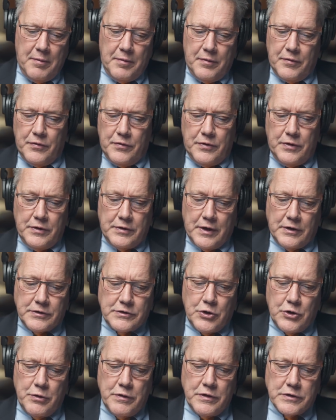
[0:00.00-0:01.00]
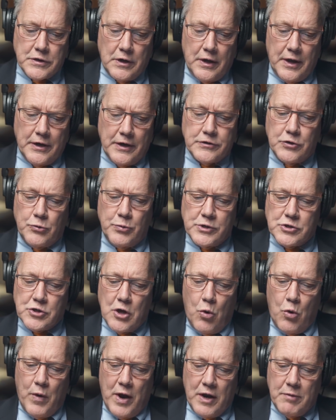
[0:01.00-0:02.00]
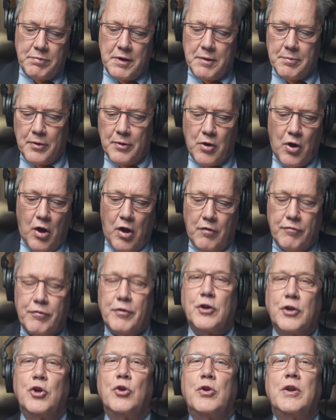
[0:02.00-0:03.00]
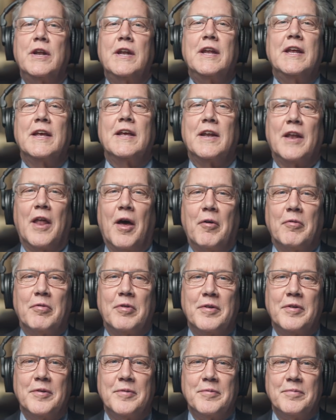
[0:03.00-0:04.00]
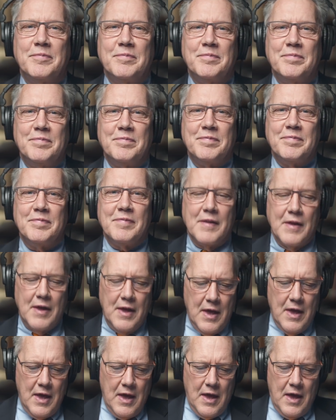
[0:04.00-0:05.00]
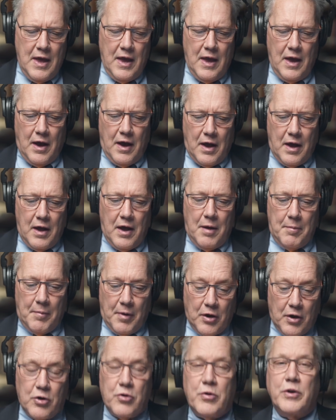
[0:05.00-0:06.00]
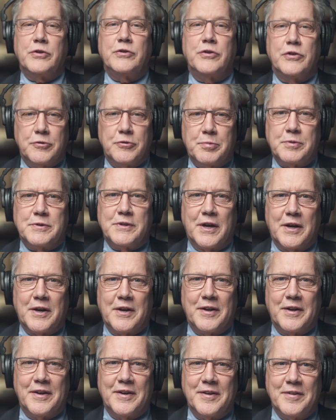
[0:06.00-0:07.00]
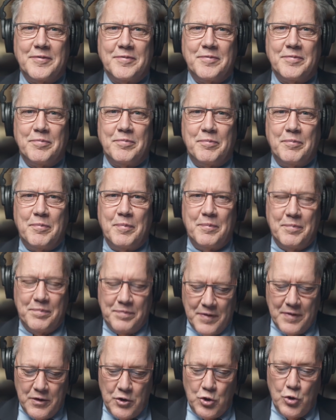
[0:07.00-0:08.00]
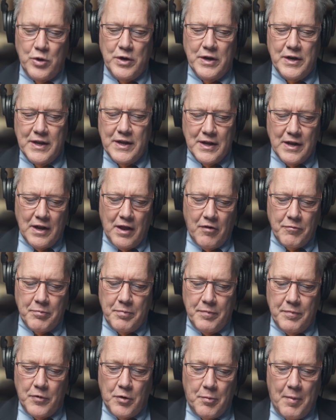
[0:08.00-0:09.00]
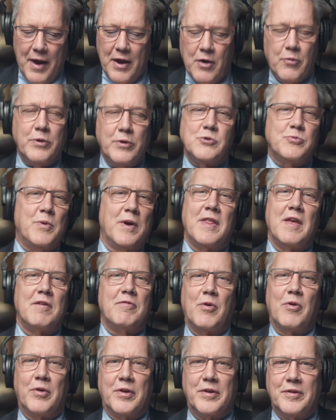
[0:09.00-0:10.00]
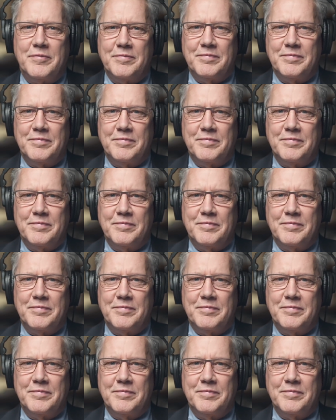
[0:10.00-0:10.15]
She says, during this election, we saw white people call for unity and love, among Christians particularly. Unity and love, no matter which way they voted.